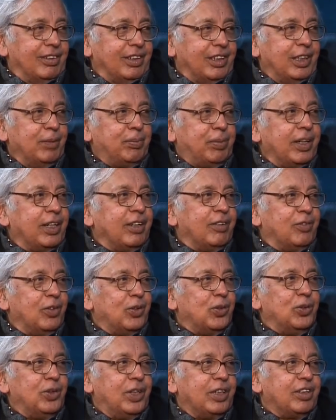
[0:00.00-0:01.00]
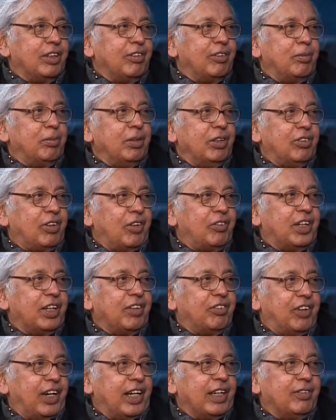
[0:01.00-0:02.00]
keeping in view that there will be
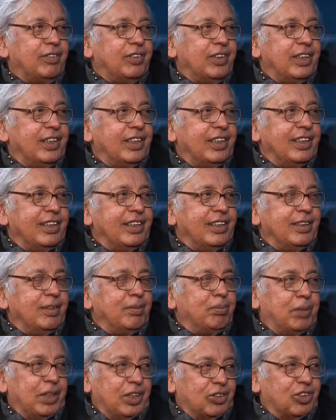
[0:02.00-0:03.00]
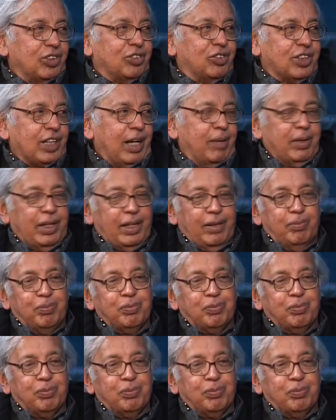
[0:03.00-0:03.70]
75 persons coming.